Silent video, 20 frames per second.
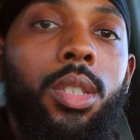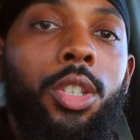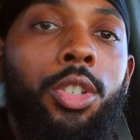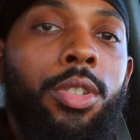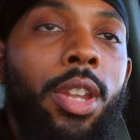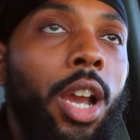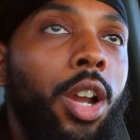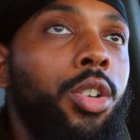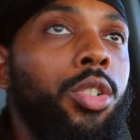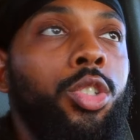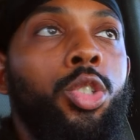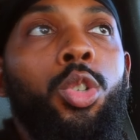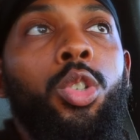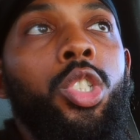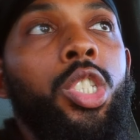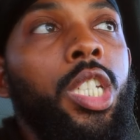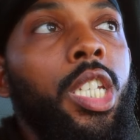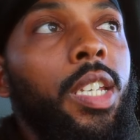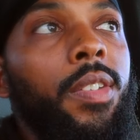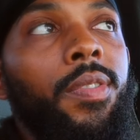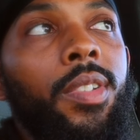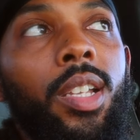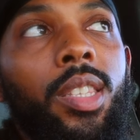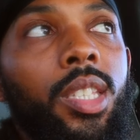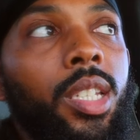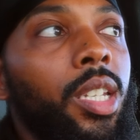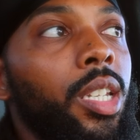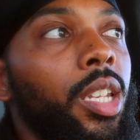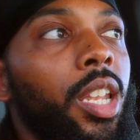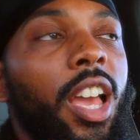You're not going to achieve
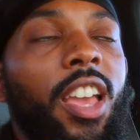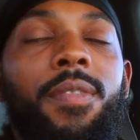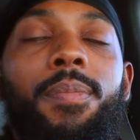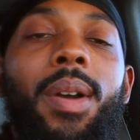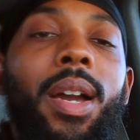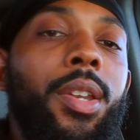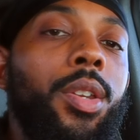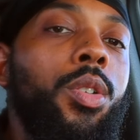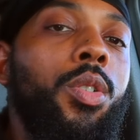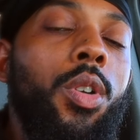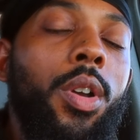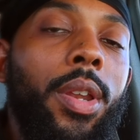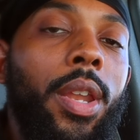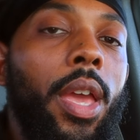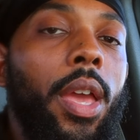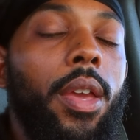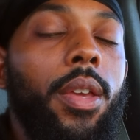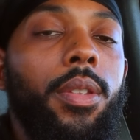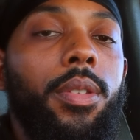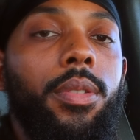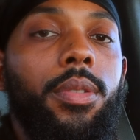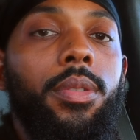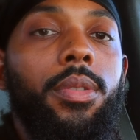nothing in life by doing that.